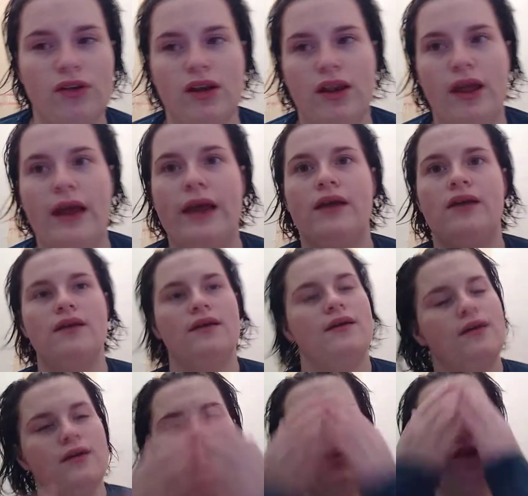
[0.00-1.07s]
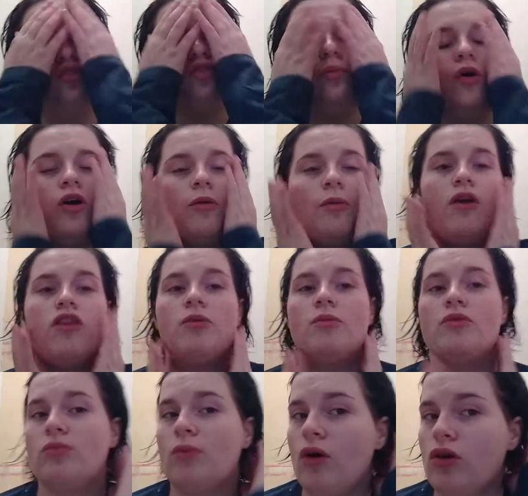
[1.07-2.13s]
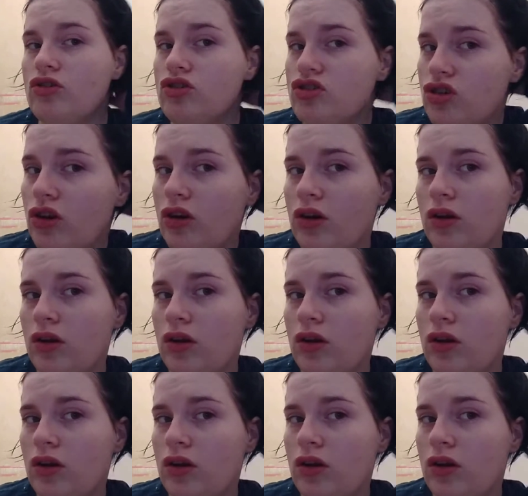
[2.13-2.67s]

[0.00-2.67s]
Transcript: really spoke about them as much.